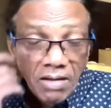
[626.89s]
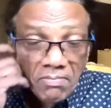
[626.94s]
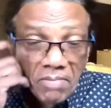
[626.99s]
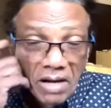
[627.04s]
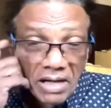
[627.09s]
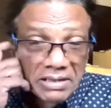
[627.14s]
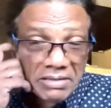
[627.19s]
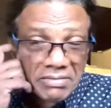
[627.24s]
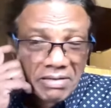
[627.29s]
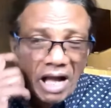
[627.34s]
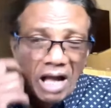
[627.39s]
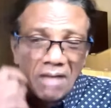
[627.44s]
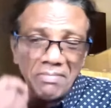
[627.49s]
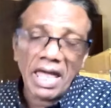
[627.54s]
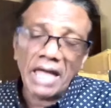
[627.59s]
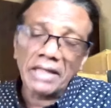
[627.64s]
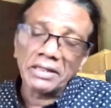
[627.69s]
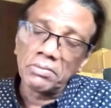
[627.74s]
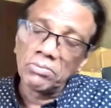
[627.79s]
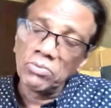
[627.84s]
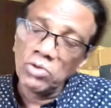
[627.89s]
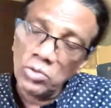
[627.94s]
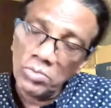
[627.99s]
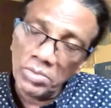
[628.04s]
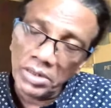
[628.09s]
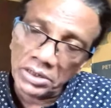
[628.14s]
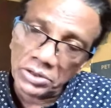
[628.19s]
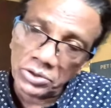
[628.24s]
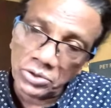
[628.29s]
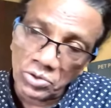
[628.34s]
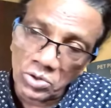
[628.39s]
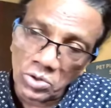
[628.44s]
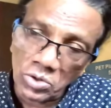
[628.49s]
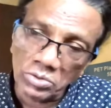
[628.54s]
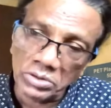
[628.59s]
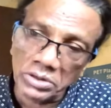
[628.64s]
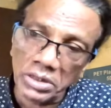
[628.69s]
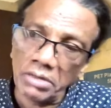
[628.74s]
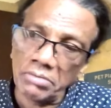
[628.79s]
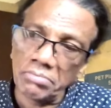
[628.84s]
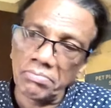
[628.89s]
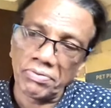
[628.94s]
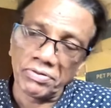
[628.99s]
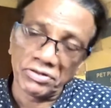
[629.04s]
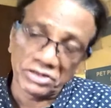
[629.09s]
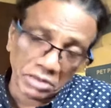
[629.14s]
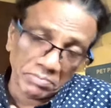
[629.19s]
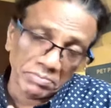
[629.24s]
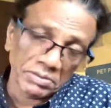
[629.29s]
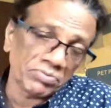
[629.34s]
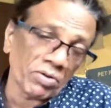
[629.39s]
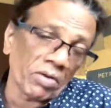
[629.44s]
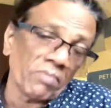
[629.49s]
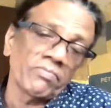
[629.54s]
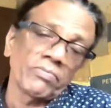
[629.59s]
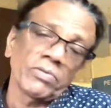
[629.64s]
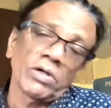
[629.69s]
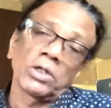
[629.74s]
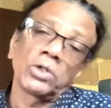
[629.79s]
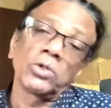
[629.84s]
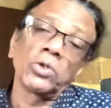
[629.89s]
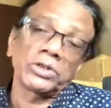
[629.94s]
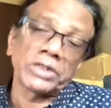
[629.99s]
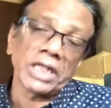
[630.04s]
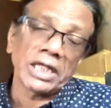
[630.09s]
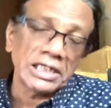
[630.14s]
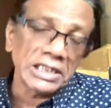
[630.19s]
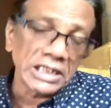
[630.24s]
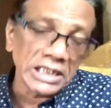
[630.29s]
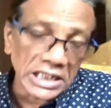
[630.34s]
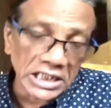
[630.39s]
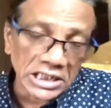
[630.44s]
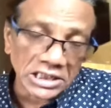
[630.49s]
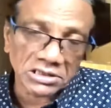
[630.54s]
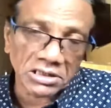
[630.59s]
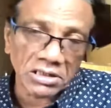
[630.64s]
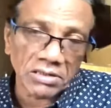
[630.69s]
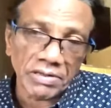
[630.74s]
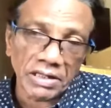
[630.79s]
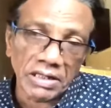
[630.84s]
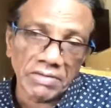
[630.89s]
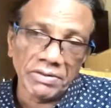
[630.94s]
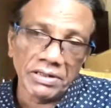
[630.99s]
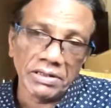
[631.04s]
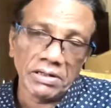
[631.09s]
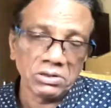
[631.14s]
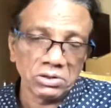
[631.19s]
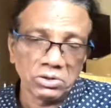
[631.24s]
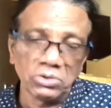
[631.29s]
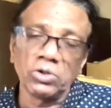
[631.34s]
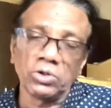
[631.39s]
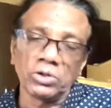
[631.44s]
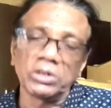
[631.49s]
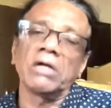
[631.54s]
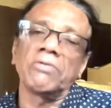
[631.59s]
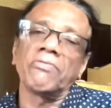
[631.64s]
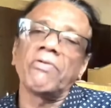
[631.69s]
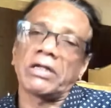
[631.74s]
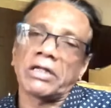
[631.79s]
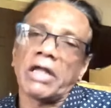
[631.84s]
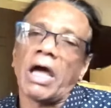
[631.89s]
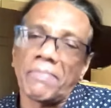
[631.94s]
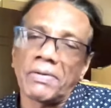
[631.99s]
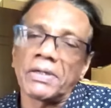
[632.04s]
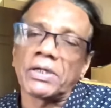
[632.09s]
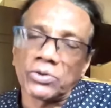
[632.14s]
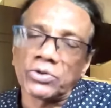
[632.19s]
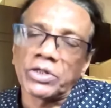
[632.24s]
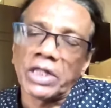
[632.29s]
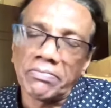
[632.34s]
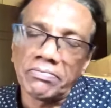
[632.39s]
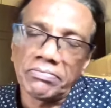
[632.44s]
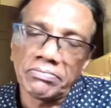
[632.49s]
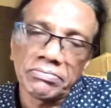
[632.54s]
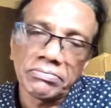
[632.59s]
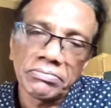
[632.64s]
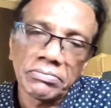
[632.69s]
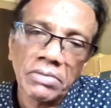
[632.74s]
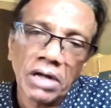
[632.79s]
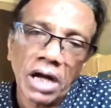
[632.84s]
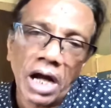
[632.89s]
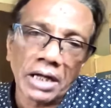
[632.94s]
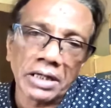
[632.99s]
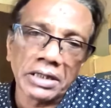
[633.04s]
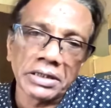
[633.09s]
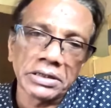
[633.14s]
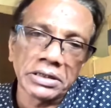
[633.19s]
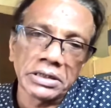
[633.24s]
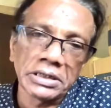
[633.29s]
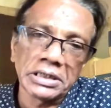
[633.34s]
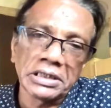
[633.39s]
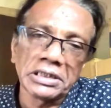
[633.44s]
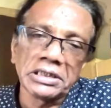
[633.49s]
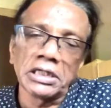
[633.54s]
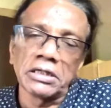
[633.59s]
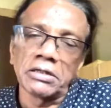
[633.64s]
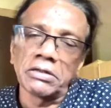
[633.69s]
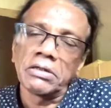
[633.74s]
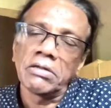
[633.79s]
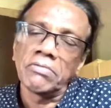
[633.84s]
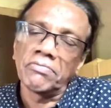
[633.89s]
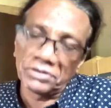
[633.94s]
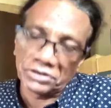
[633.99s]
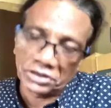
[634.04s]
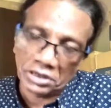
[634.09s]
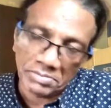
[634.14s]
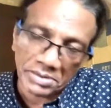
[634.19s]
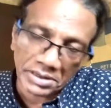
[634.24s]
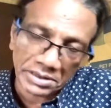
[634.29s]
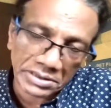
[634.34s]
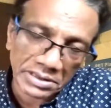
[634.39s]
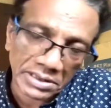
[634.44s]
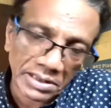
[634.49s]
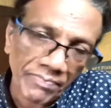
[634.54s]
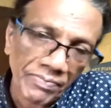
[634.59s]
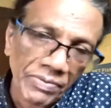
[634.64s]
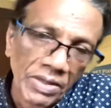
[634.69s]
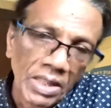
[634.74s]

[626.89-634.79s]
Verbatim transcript: But, I mean, at the moment, you know, the fishermen from North and East, they were, you know, they, what happened to them under the Indian fishermen.